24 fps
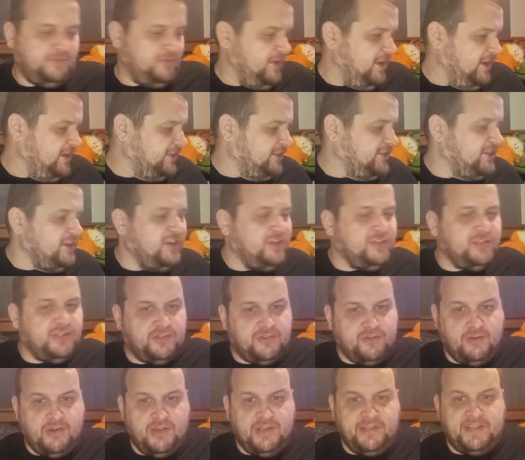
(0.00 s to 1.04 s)
trailer showed the
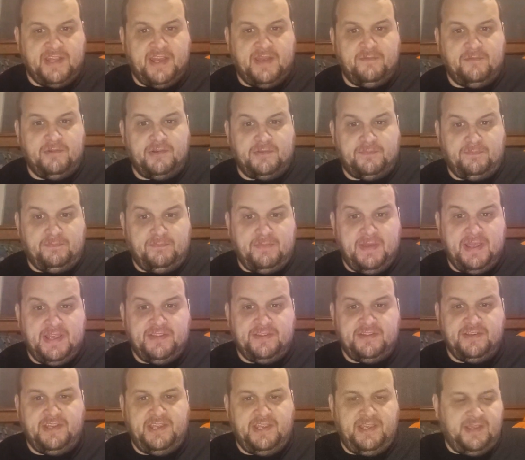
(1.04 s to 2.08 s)
toys that was
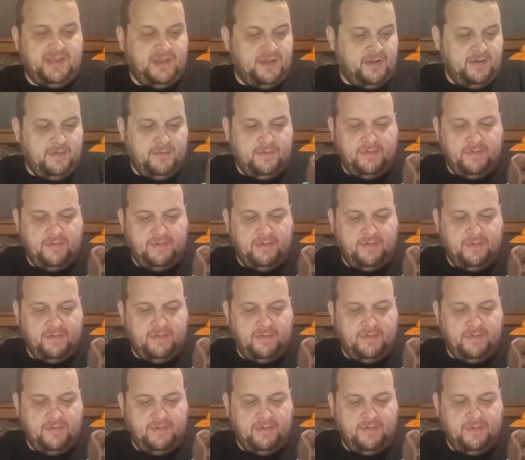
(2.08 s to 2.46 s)
basically,